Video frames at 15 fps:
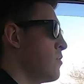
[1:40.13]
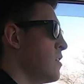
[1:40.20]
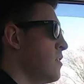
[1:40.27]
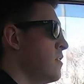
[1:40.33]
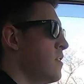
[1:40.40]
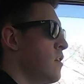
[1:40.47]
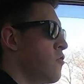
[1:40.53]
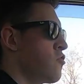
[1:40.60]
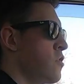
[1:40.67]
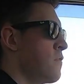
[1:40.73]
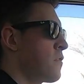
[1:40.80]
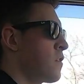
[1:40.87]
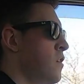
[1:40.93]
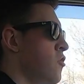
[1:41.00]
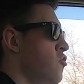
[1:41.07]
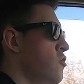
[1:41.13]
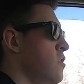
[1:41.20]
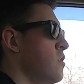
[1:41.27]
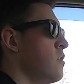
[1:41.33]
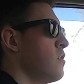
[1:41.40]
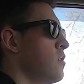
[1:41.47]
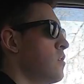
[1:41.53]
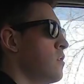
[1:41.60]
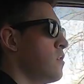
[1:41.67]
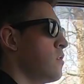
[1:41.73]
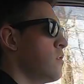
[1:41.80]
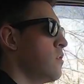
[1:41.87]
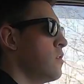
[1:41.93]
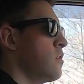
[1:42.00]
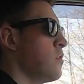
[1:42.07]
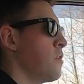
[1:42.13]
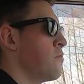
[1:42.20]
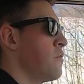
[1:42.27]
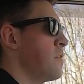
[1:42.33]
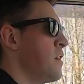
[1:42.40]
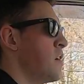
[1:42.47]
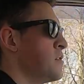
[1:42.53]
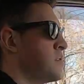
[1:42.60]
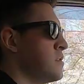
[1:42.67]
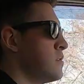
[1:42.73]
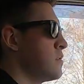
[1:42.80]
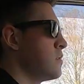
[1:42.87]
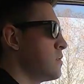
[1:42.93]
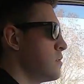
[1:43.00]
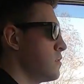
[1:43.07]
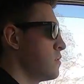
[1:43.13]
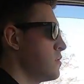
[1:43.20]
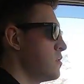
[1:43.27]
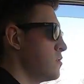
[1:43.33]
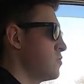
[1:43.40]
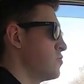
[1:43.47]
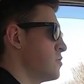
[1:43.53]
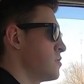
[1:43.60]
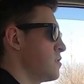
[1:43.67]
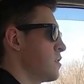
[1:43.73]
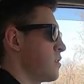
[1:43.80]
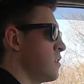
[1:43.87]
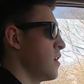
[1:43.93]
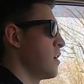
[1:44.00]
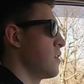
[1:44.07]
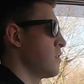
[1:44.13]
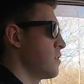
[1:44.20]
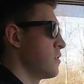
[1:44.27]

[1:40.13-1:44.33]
Ready to downshift, clutch in, 3,000, just like that.